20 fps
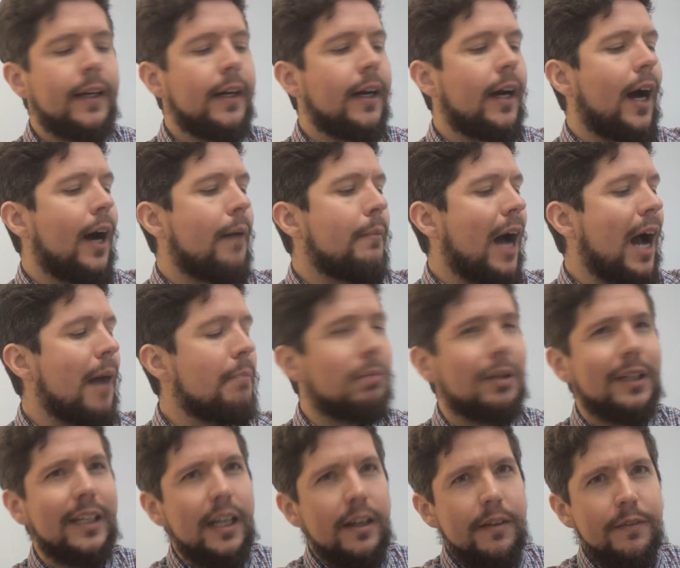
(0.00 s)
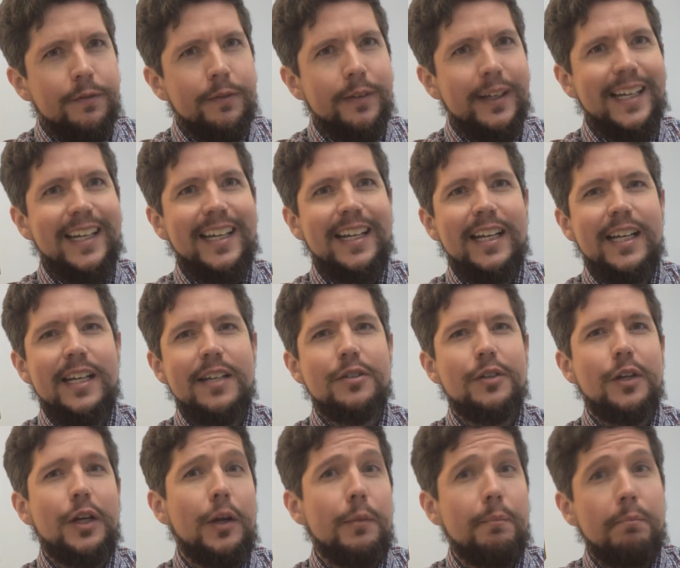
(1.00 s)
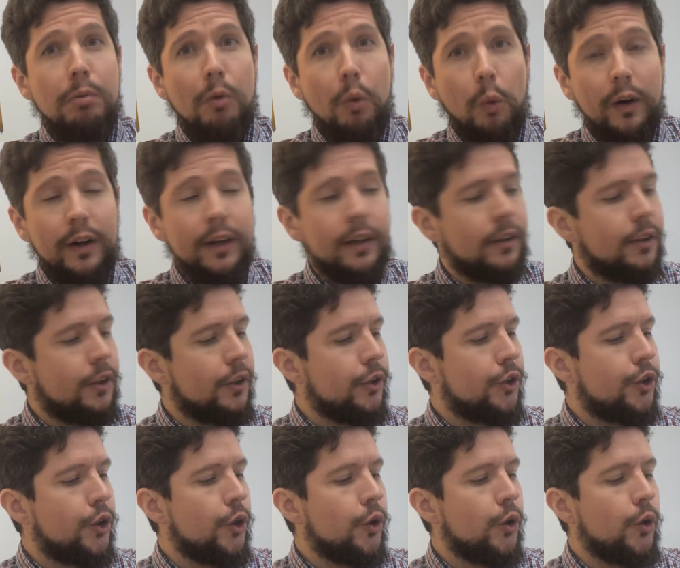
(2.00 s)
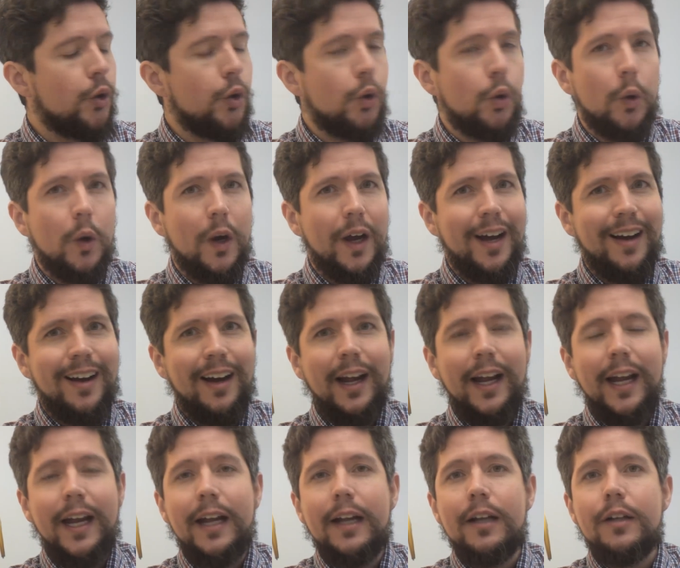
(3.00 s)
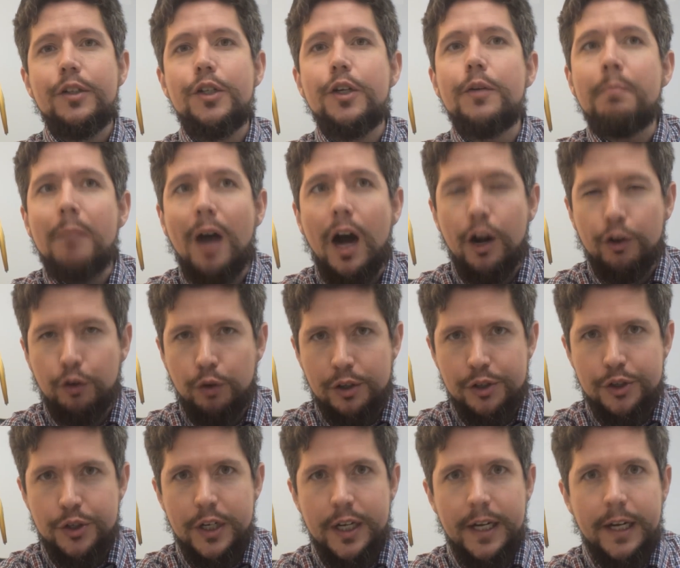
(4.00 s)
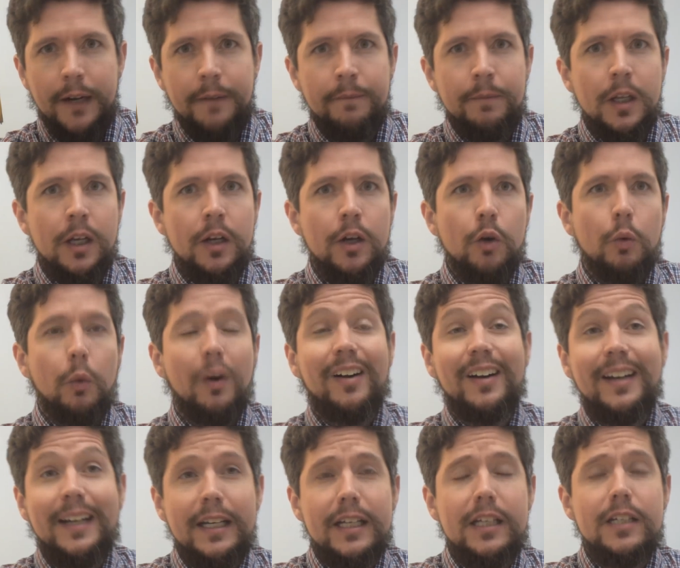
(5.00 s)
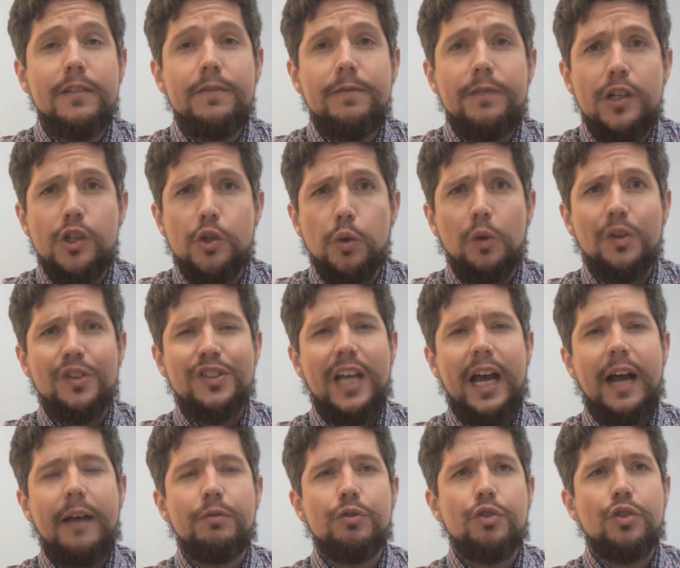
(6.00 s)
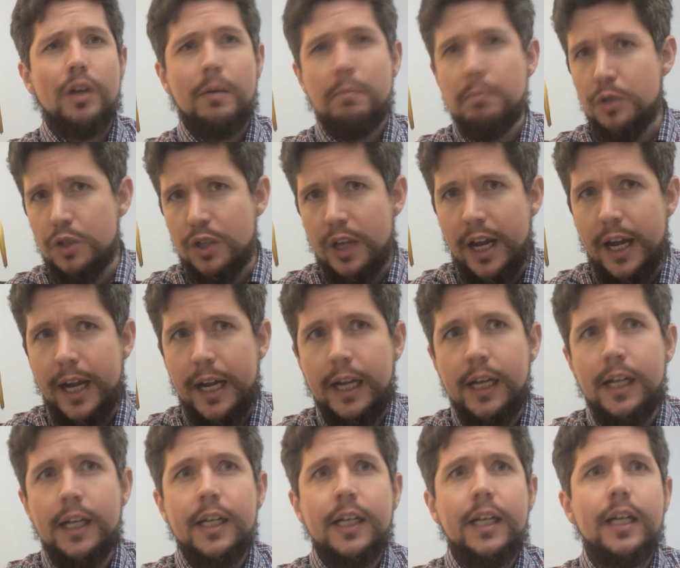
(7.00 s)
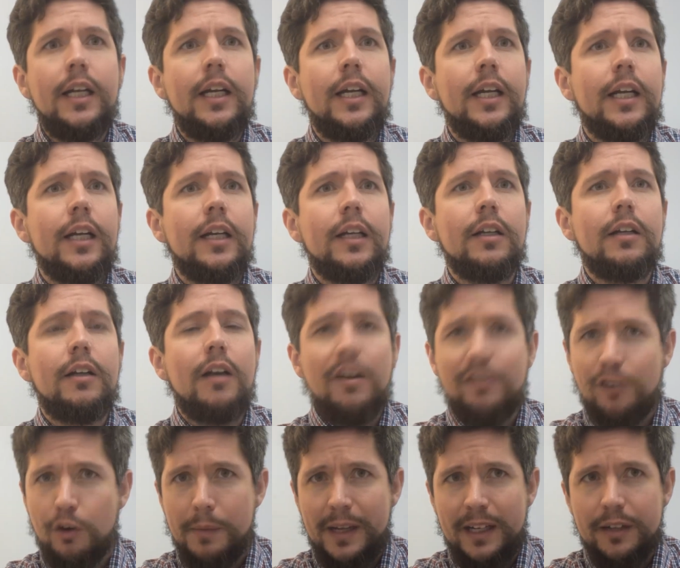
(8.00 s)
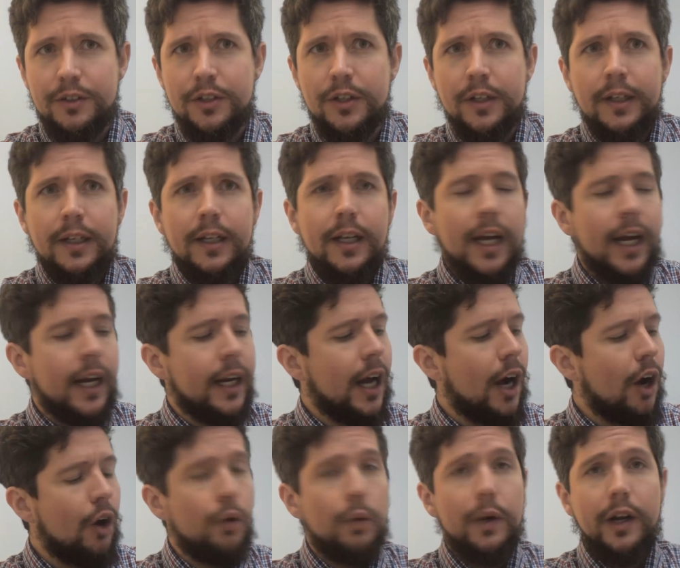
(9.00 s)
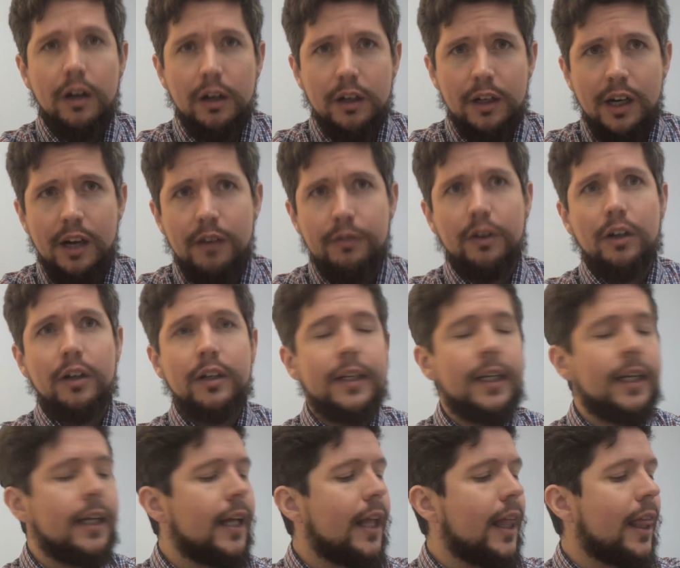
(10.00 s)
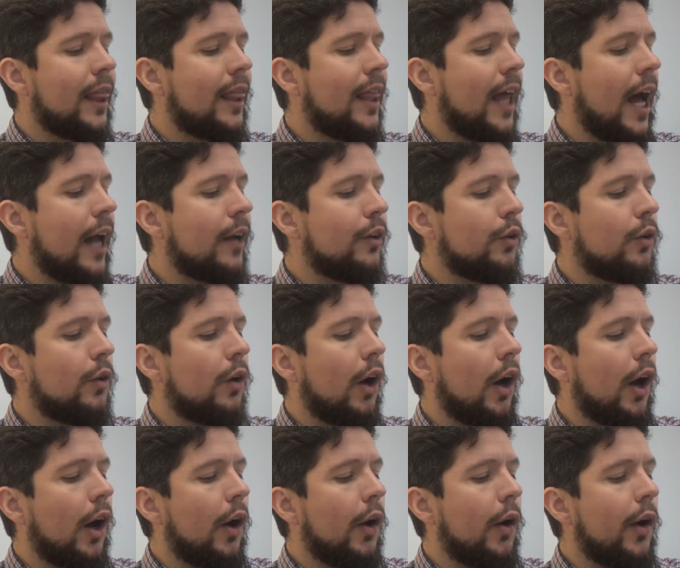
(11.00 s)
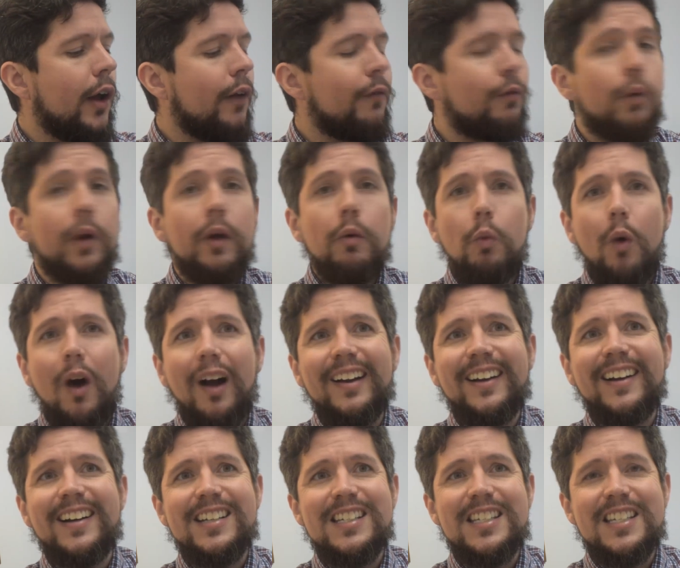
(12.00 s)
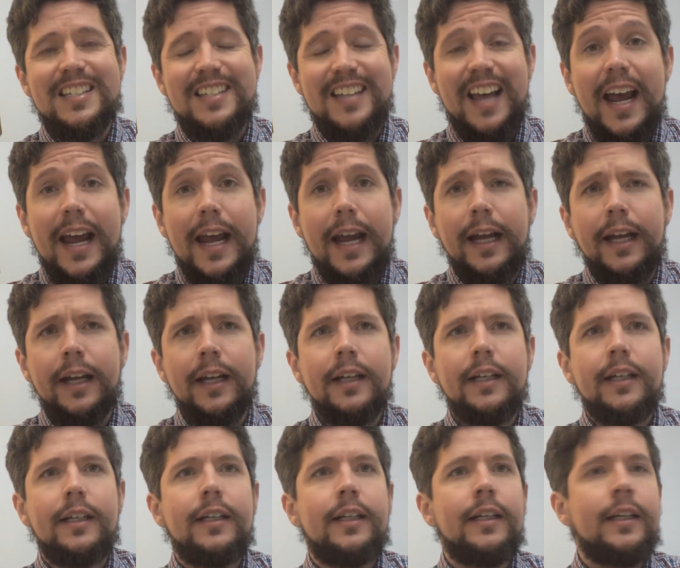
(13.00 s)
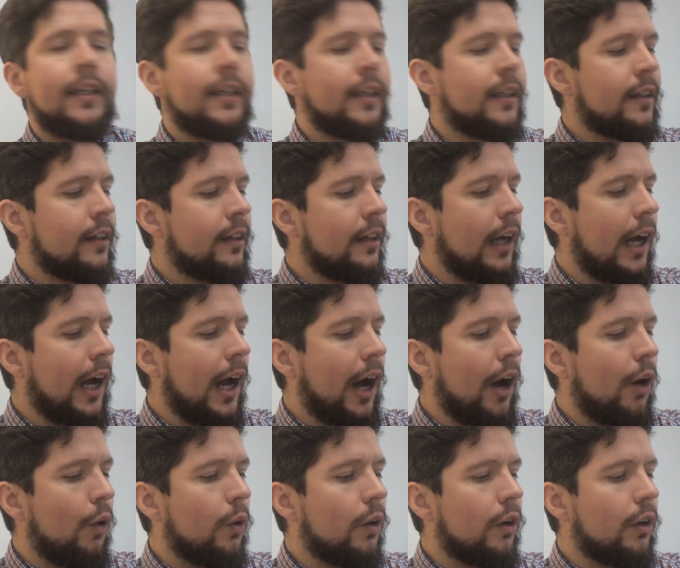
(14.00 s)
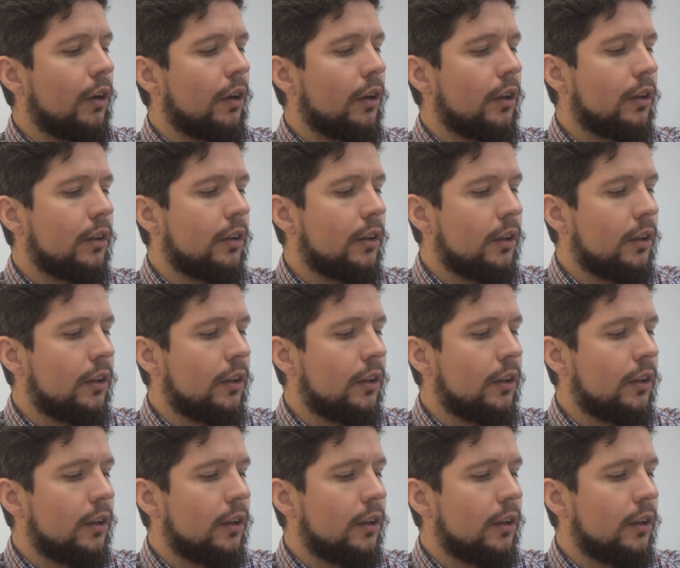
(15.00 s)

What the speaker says: I believe it is important to a democracy where individuals have some say in government and how we are governed, that if we want a say in our